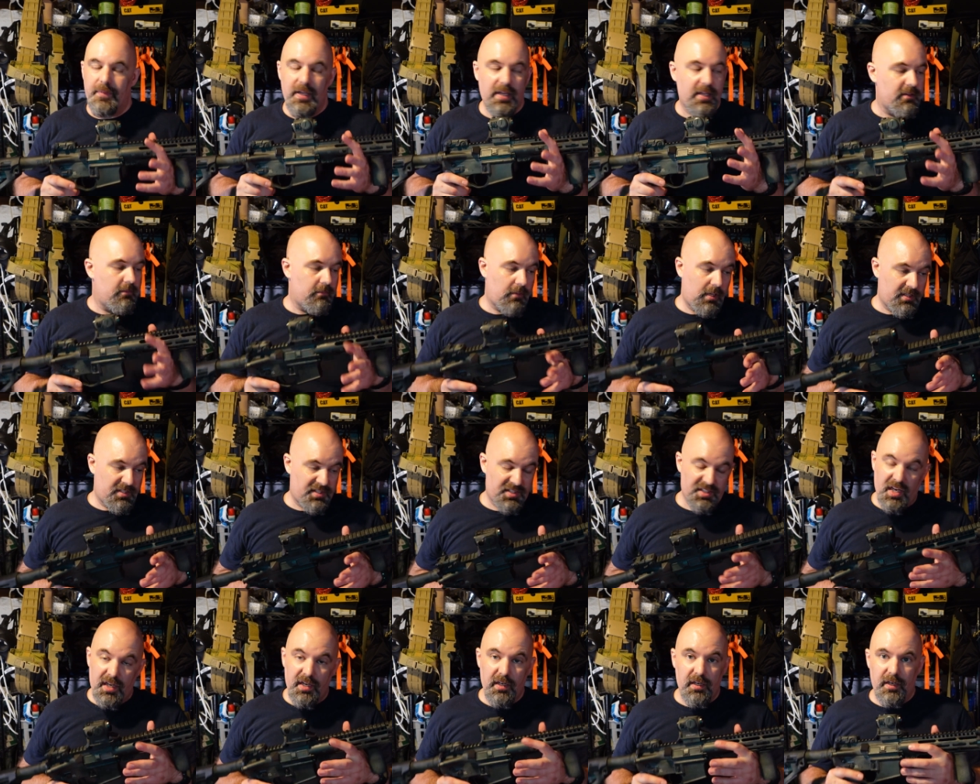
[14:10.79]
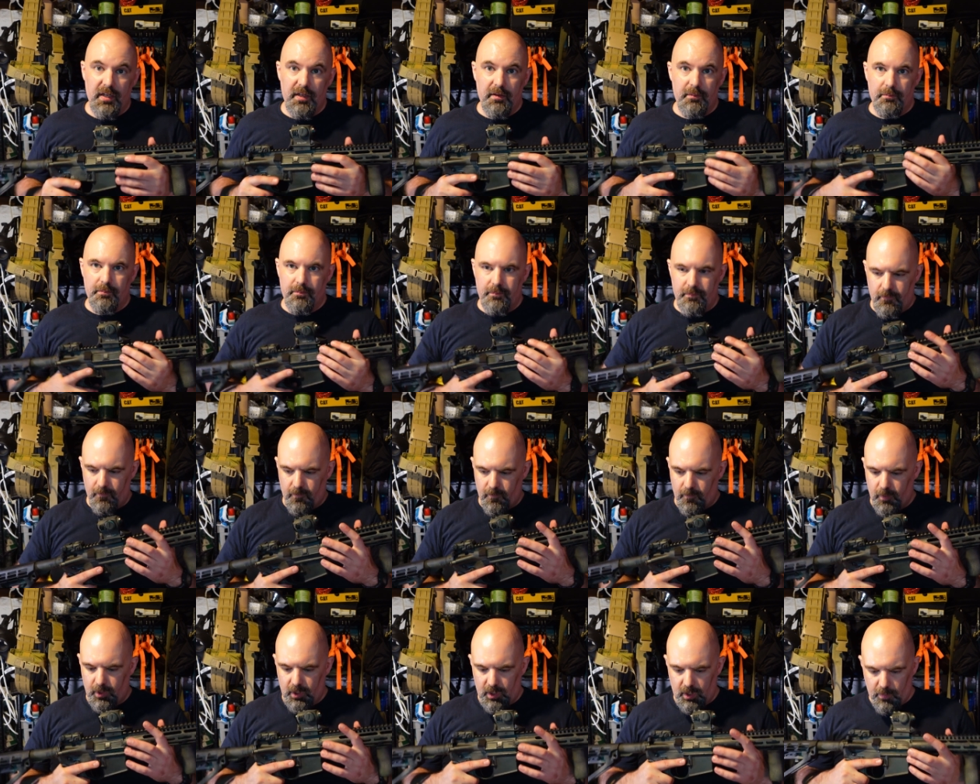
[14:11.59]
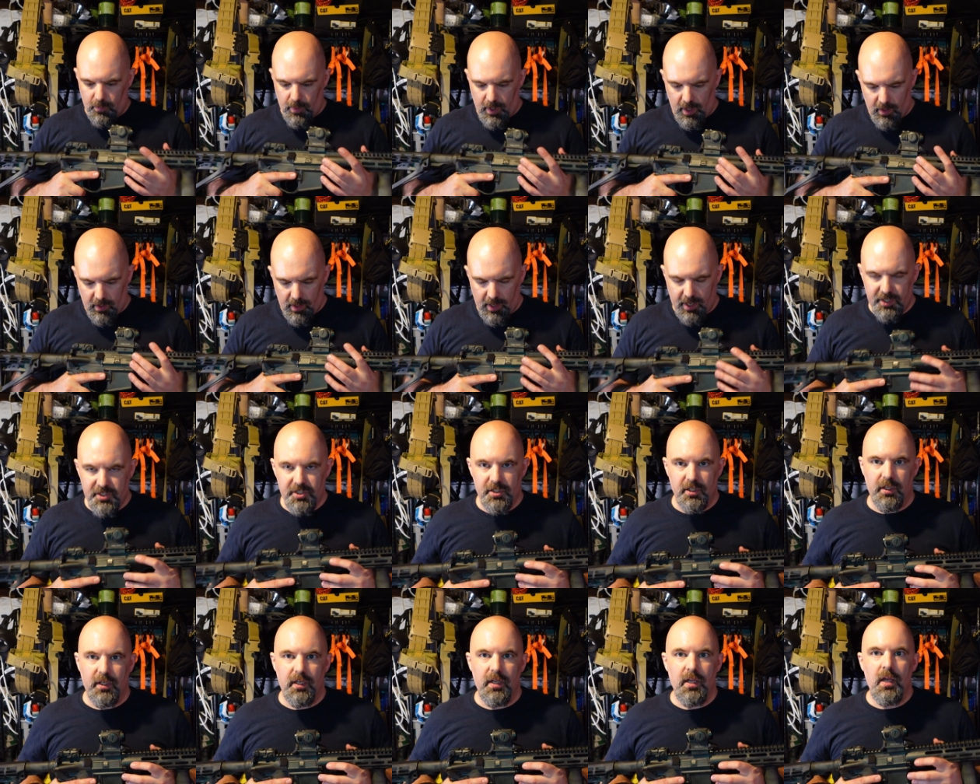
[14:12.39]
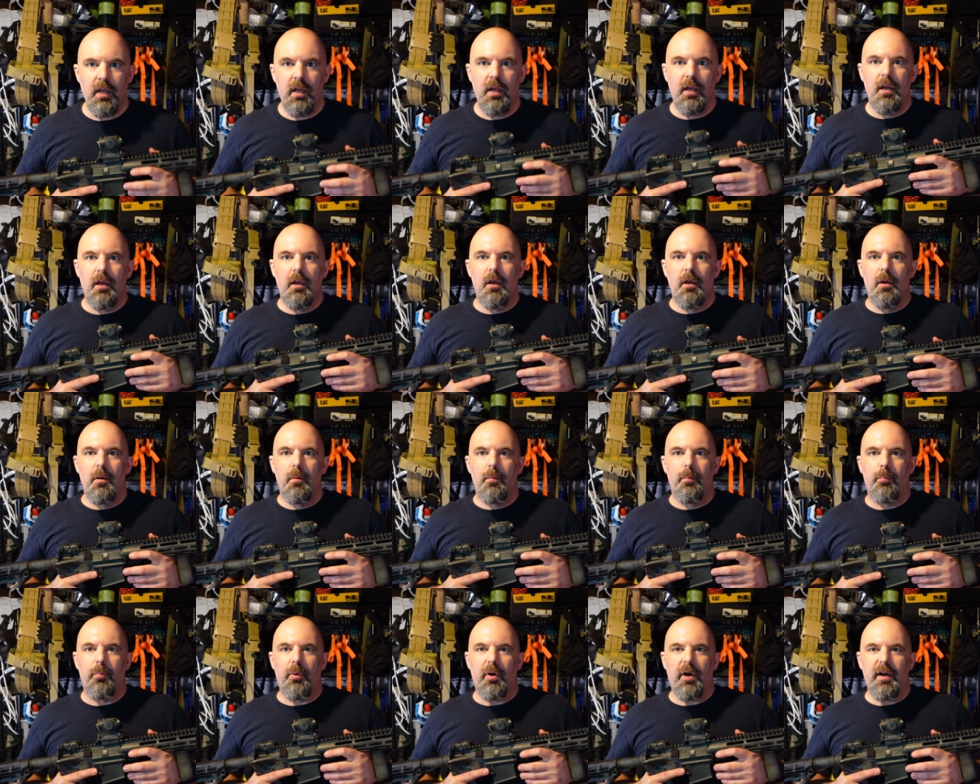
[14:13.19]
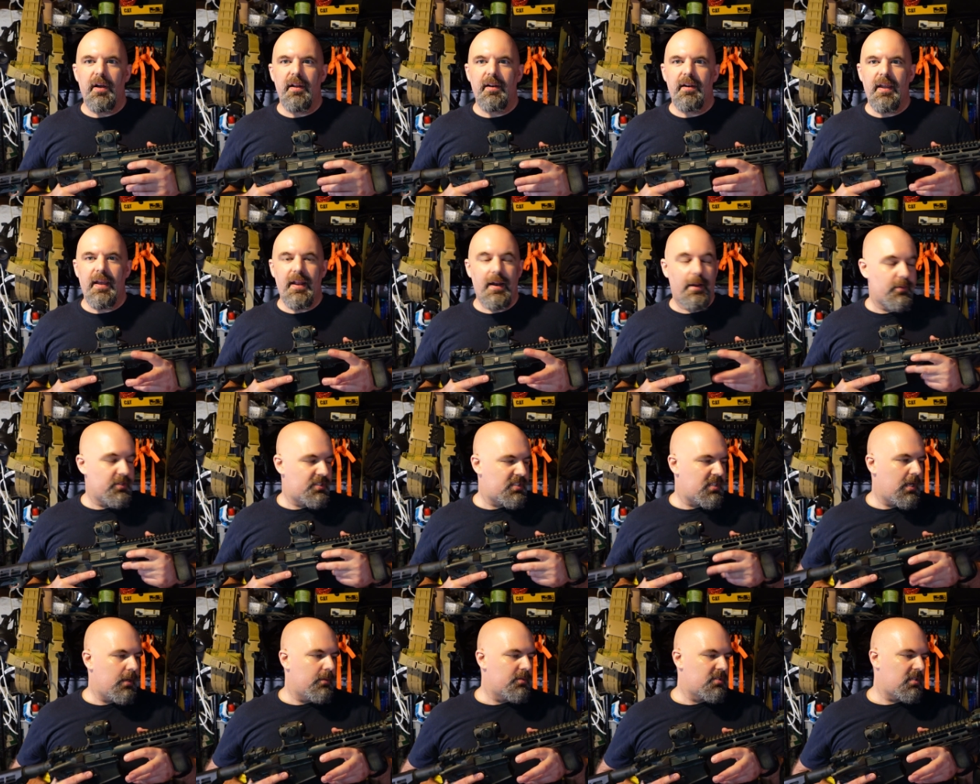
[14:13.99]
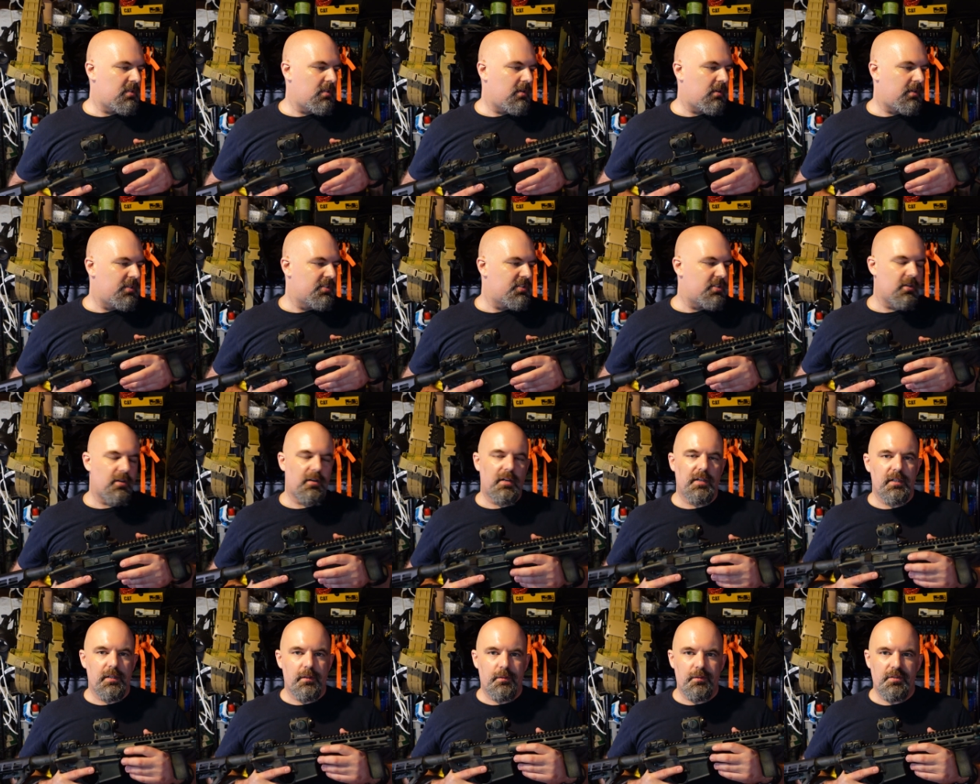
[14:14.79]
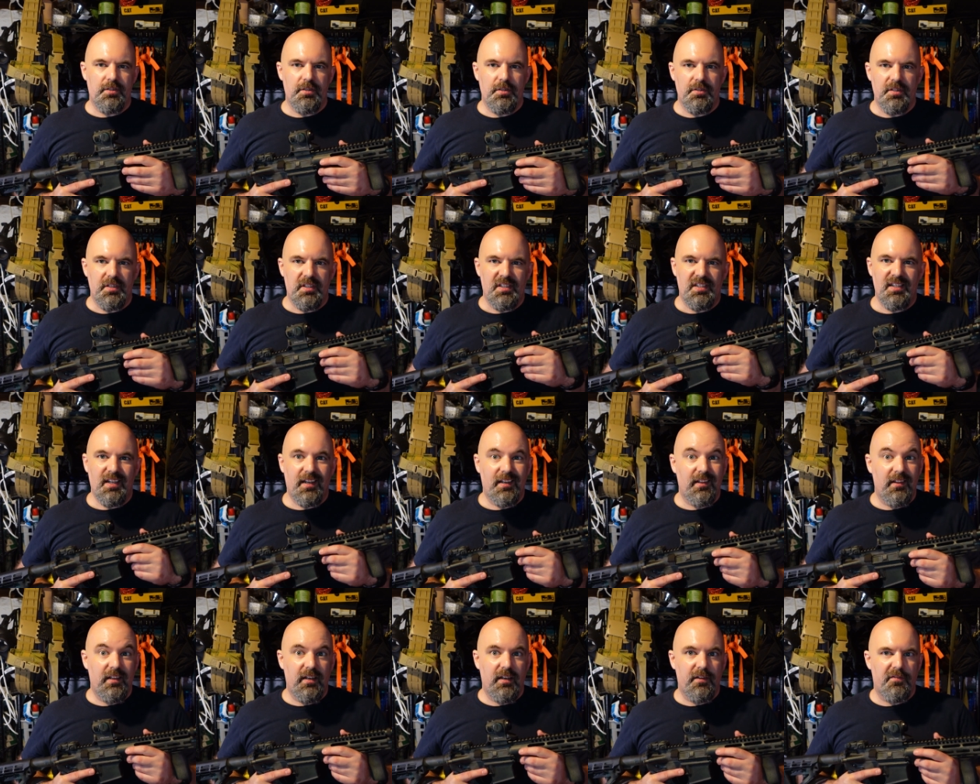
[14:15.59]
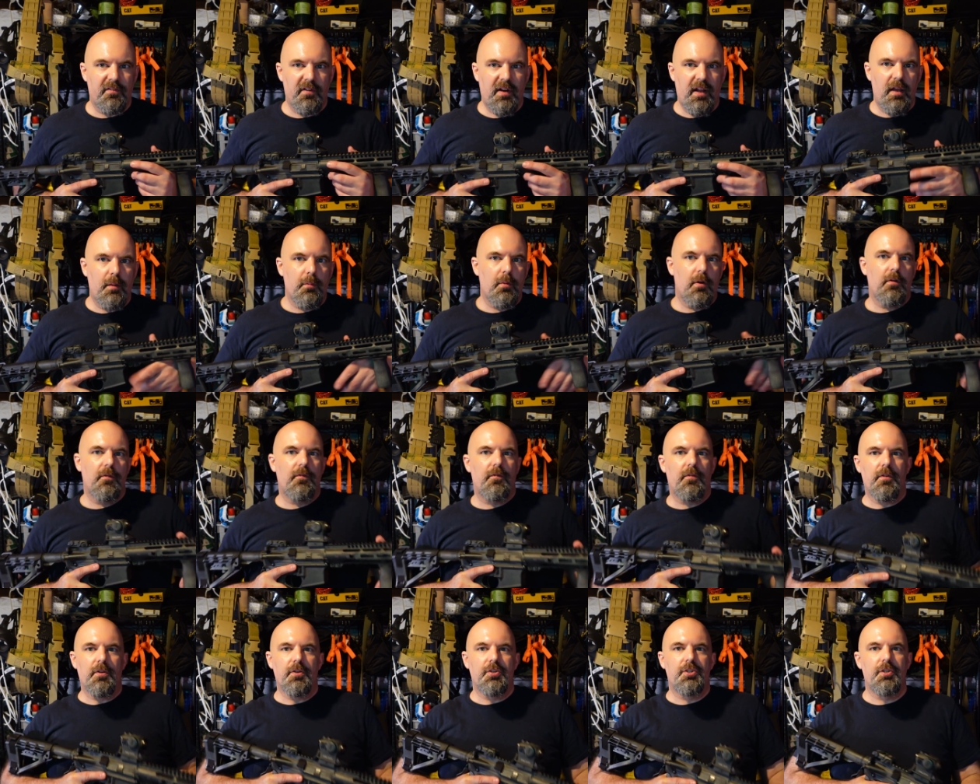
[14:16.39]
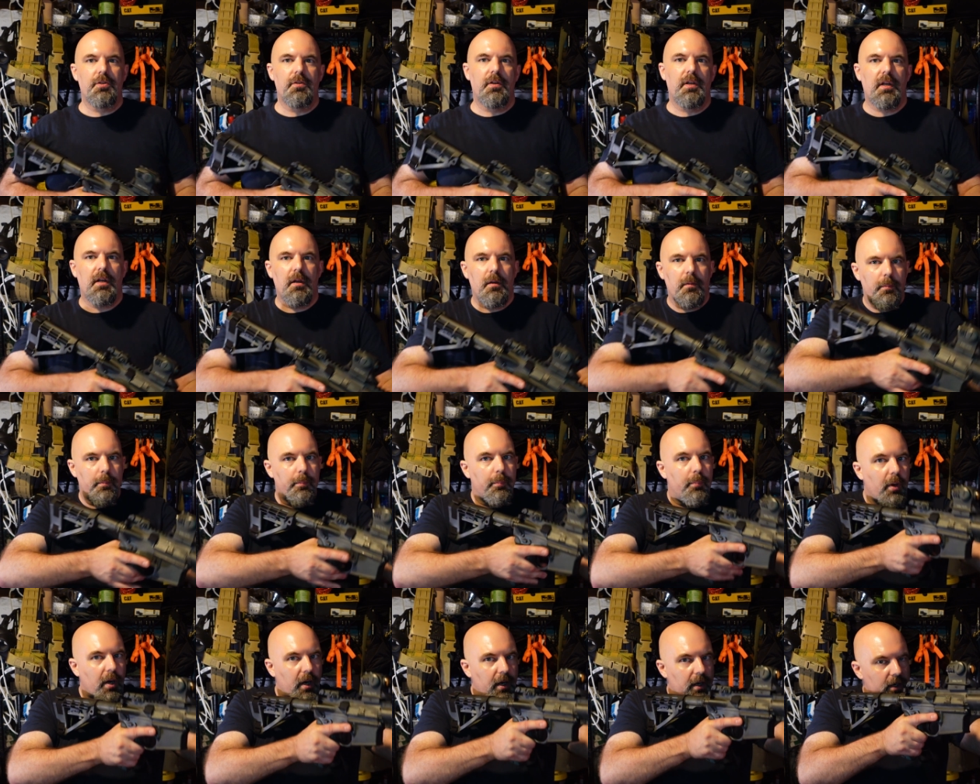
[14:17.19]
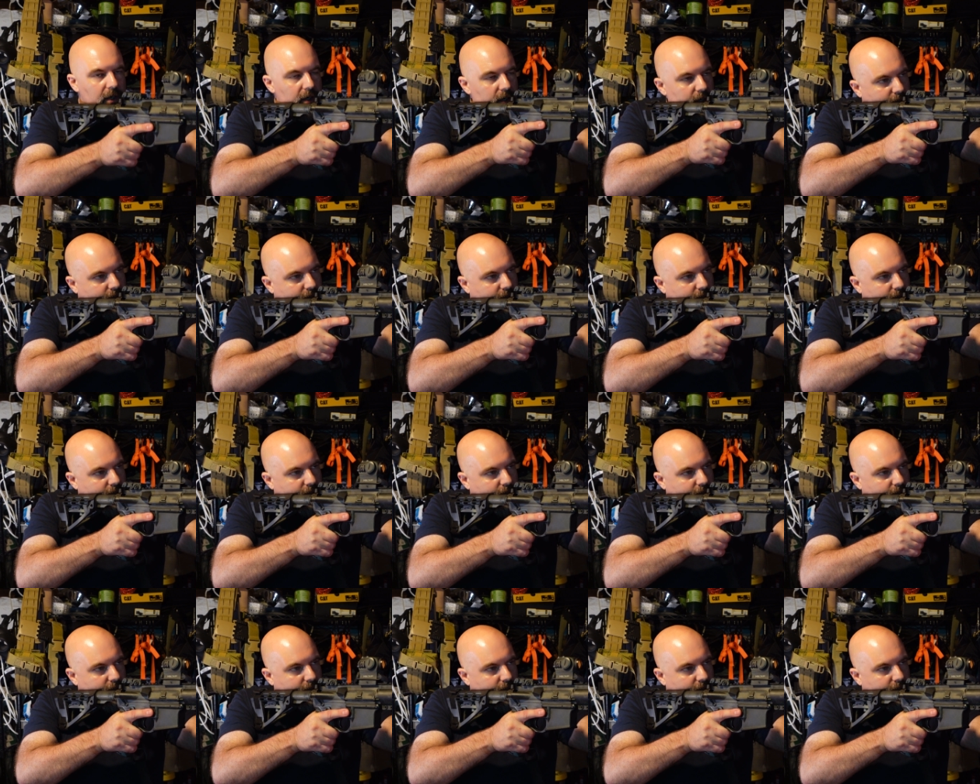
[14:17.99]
It sighted in really well, actually, and I was a little concerned because I was using slightly different ammo for the shooting, but